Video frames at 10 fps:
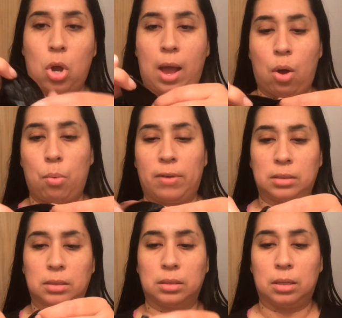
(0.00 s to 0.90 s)
I am
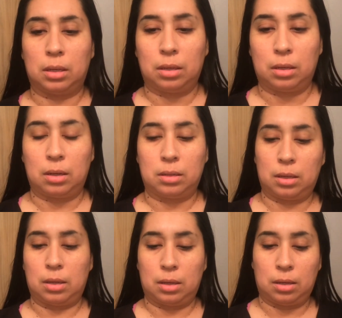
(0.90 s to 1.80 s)
struggling to
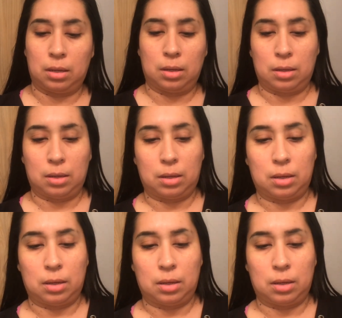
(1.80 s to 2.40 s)
open it up.